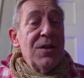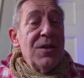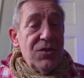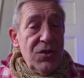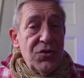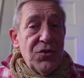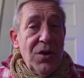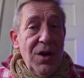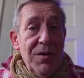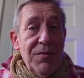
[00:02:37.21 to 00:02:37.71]
to
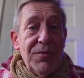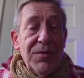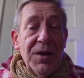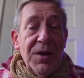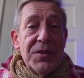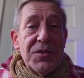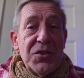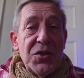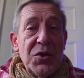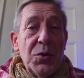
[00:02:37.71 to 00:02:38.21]
try and fly
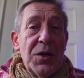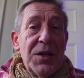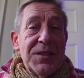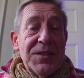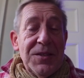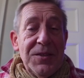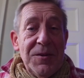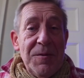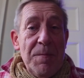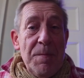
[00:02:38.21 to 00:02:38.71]
two at a
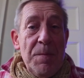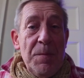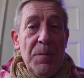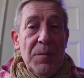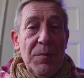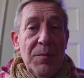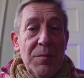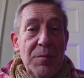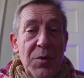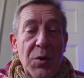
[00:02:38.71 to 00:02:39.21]
time.
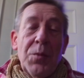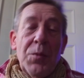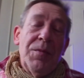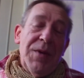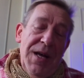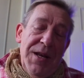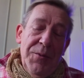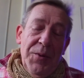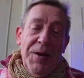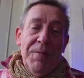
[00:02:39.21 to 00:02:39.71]
But
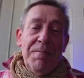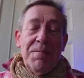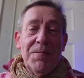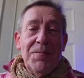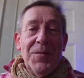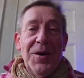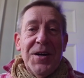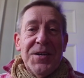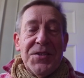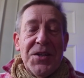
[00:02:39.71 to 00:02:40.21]
anyway,
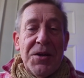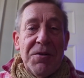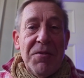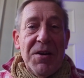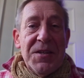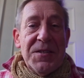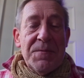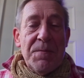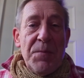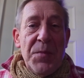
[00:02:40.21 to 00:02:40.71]
I
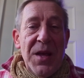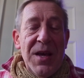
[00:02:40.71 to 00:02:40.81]
digress.